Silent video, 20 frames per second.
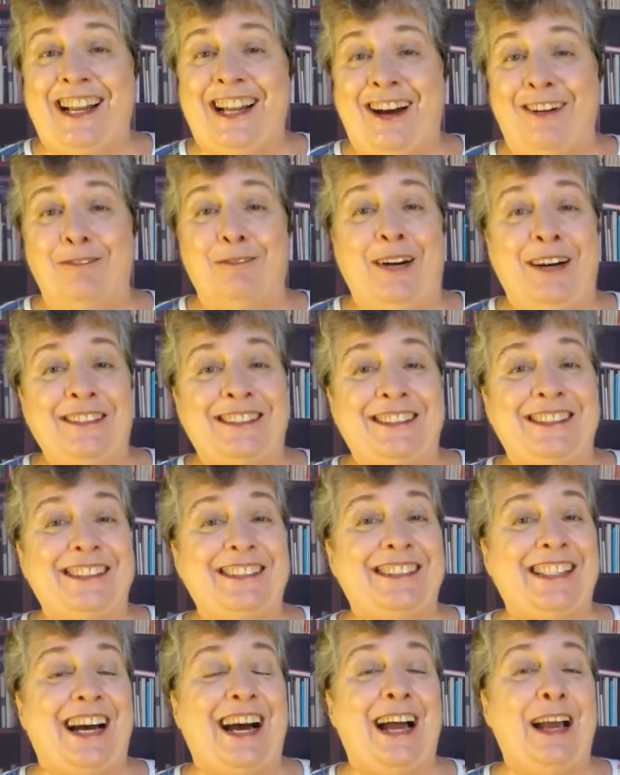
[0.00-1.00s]
Most of
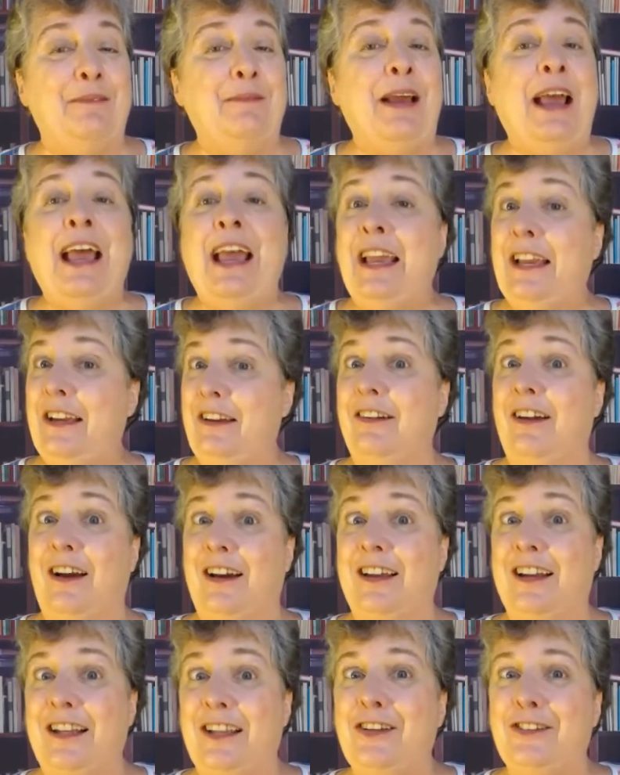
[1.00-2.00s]
the time, you're not
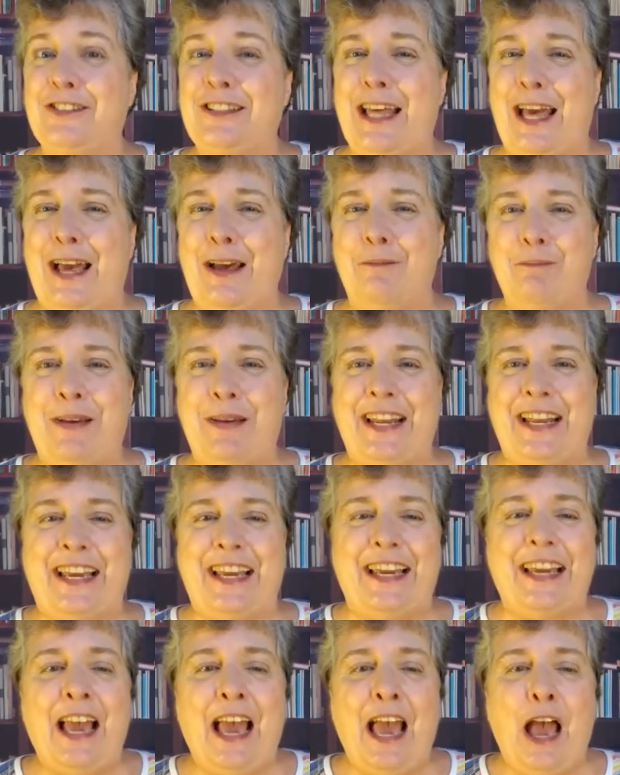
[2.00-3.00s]
going to use that
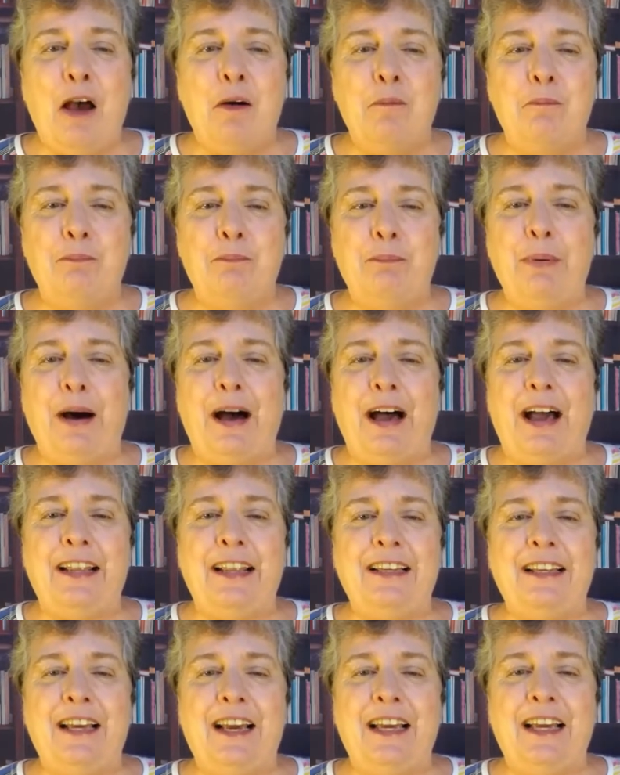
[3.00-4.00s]
many, but
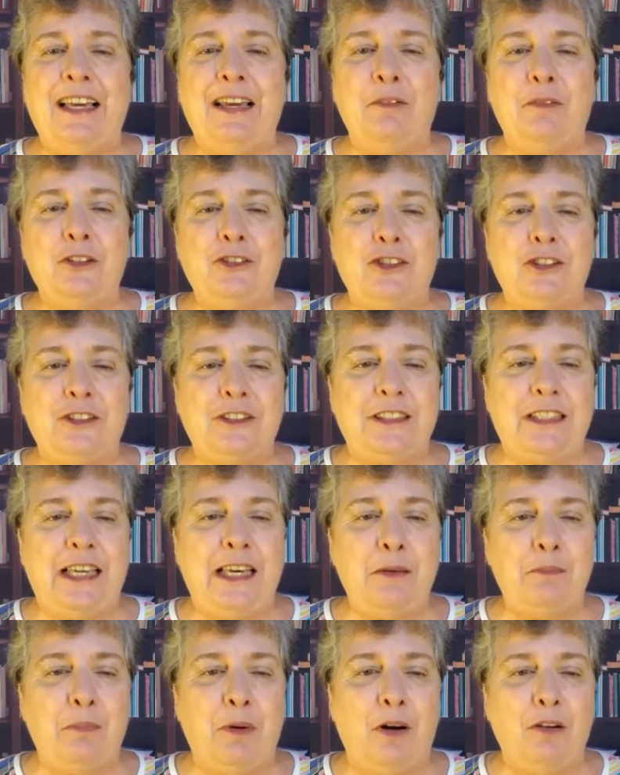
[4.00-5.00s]
it will just
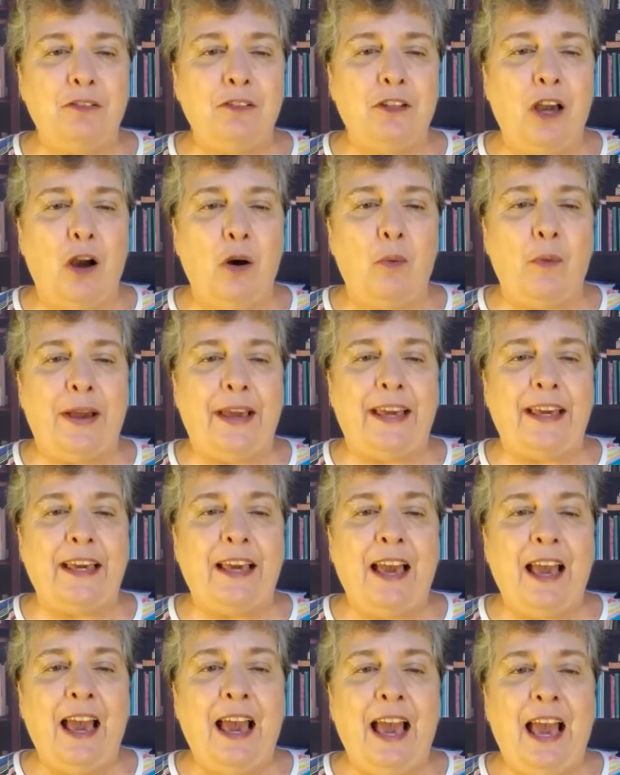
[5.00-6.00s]
keep on
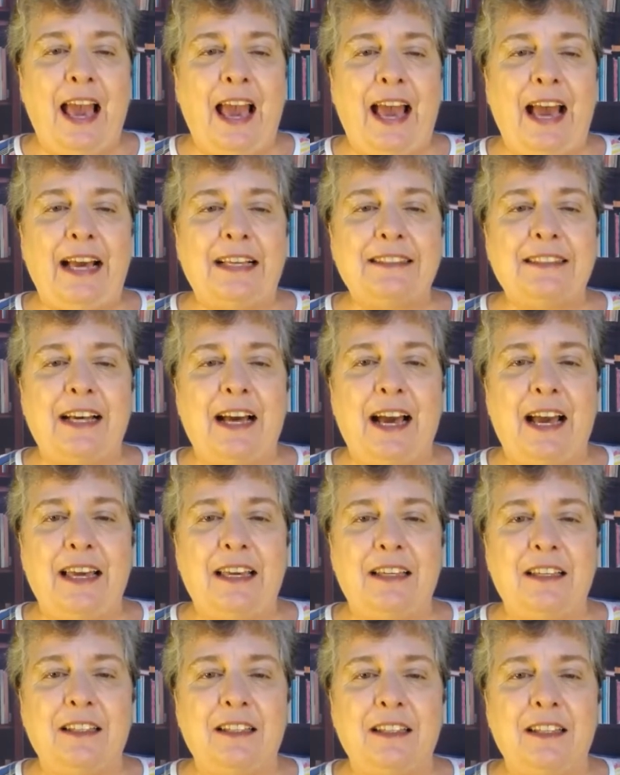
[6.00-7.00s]
going as I
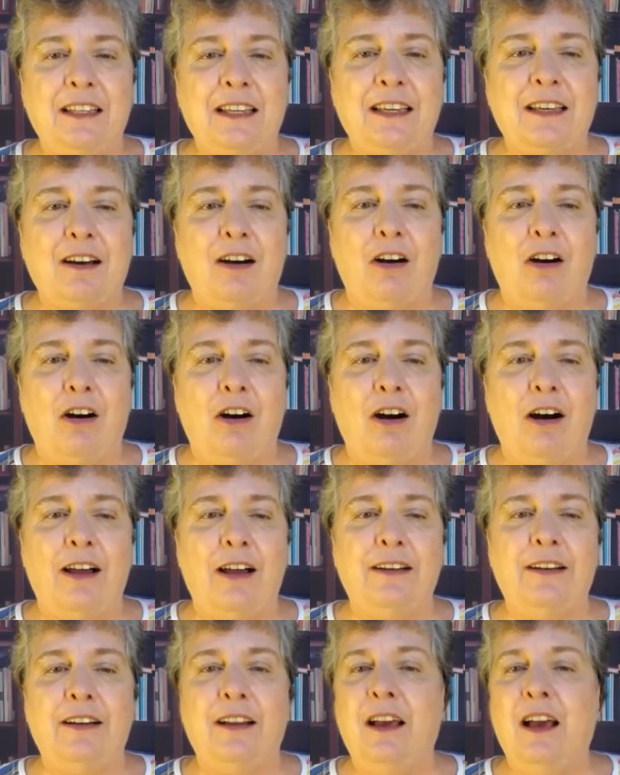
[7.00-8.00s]
click
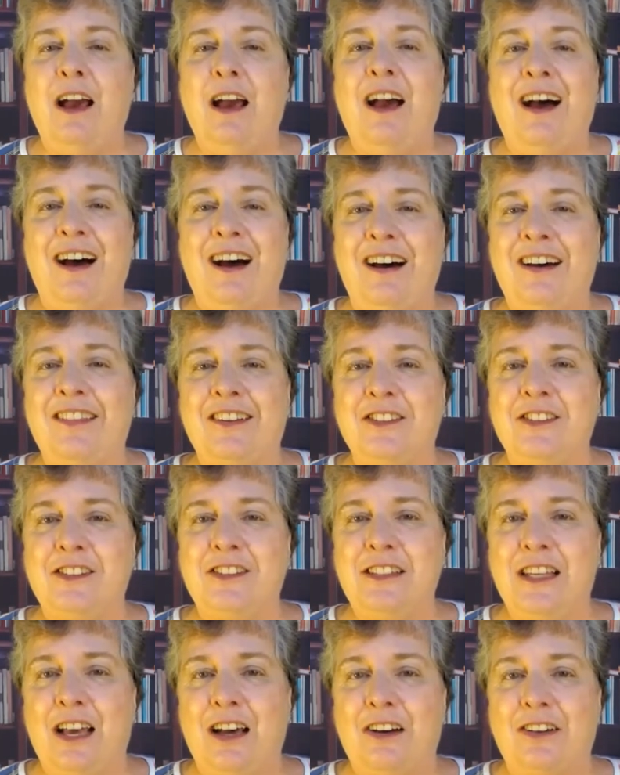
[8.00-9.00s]
on other
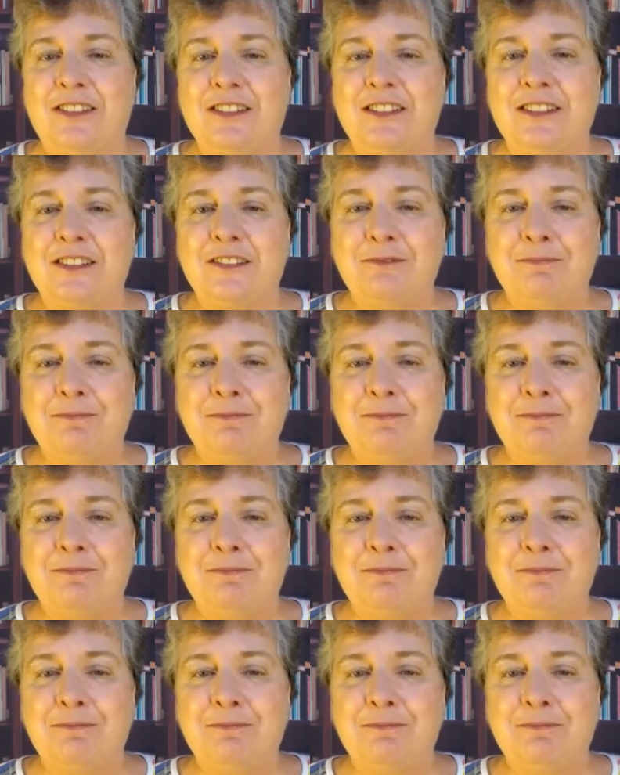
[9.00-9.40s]
cells.